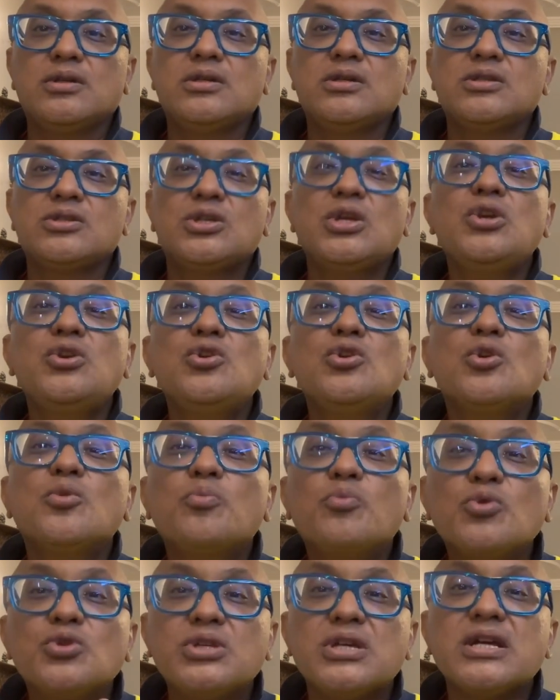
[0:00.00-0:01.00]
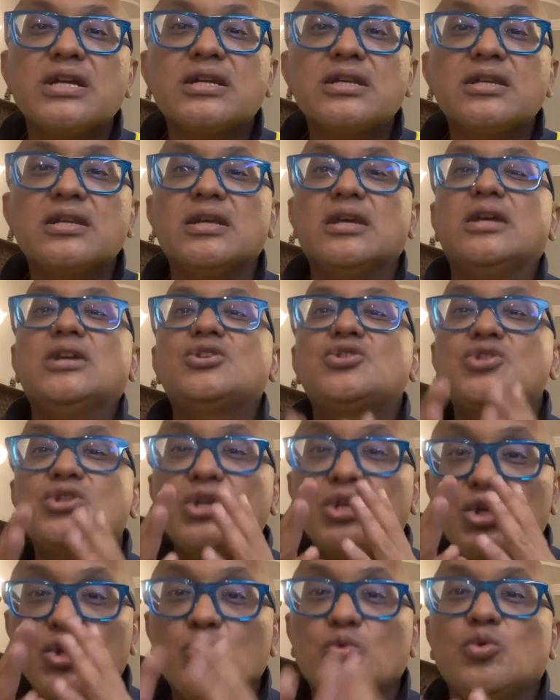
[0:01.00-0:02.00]
Set your project
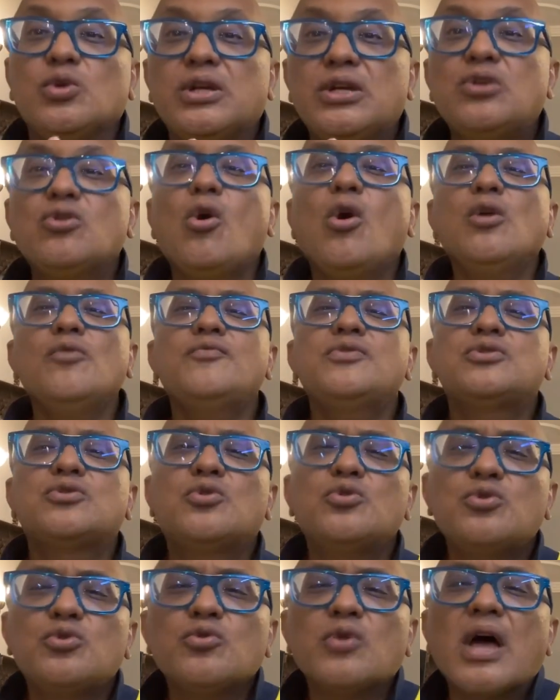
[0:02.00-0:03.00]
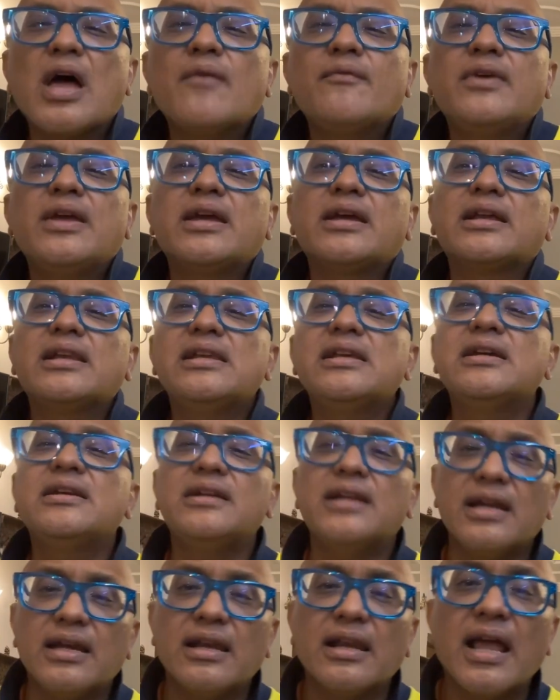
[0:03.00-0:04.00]
schedule. It's always good to have a clear
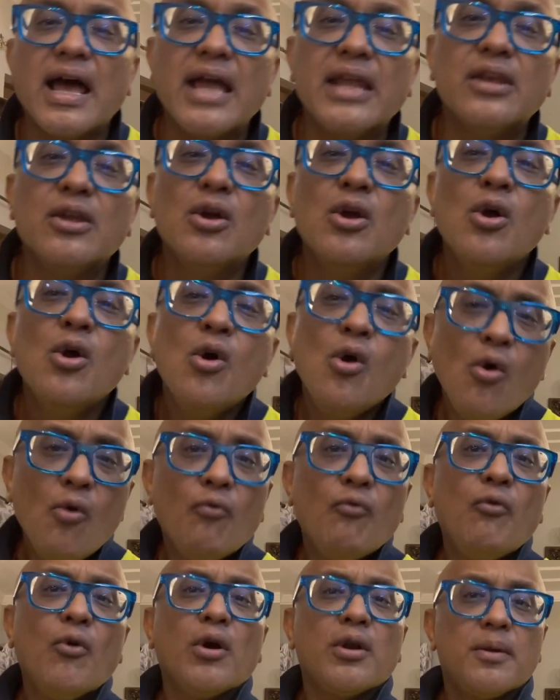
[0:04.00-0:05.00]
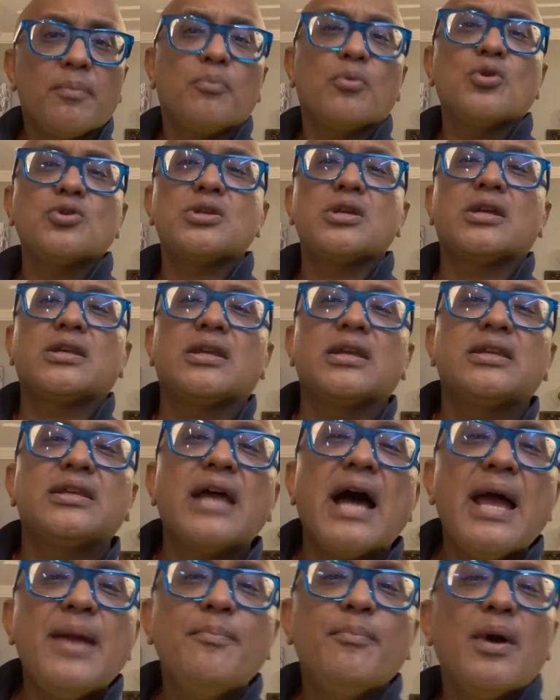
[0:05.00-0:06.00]
deadline for a project. A
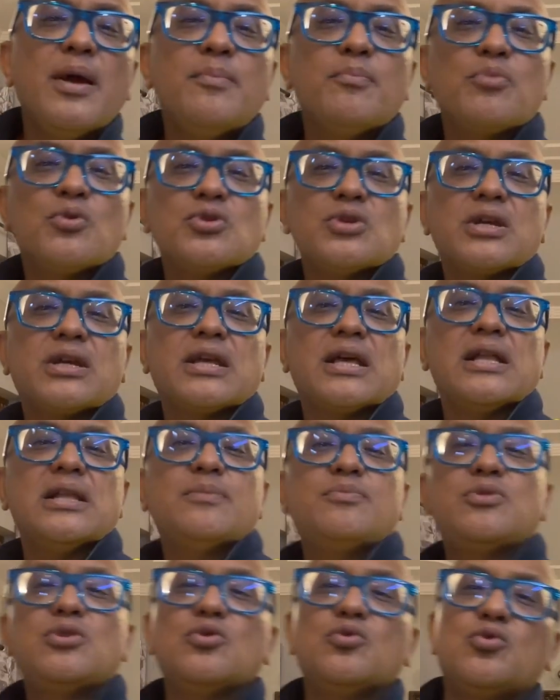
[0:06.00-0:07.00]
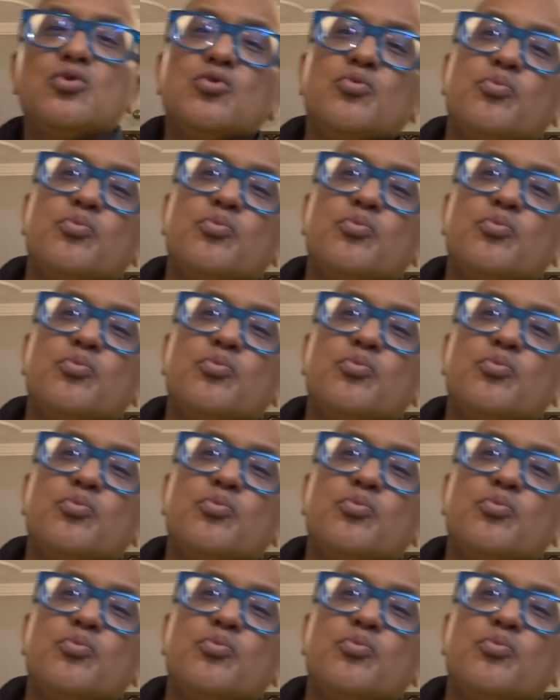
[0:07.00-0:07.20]
time-bound project helps you to